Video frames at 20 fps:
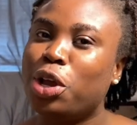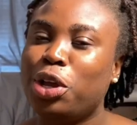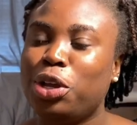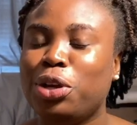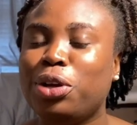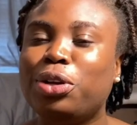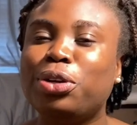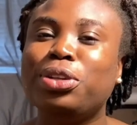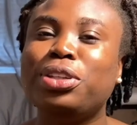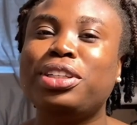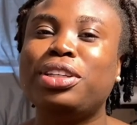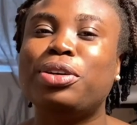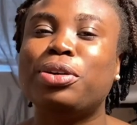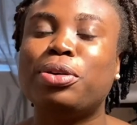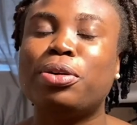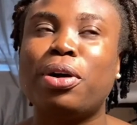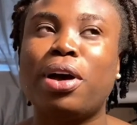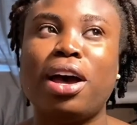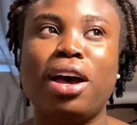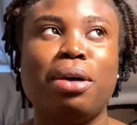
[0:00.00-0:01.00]
you could
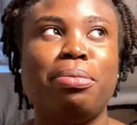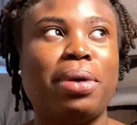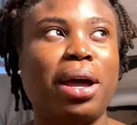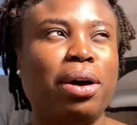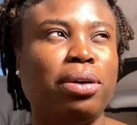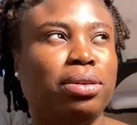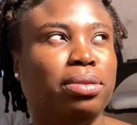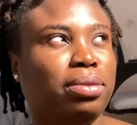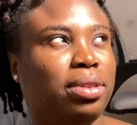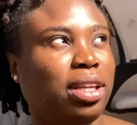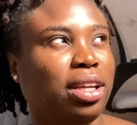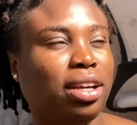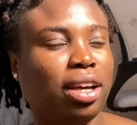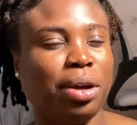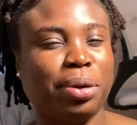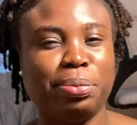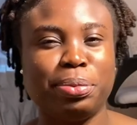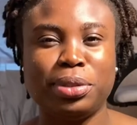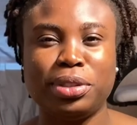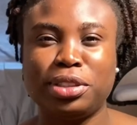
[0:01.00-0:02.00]
go I'll
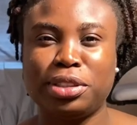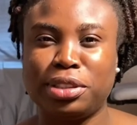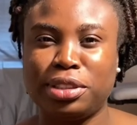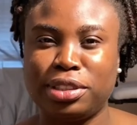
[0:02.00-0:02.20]
put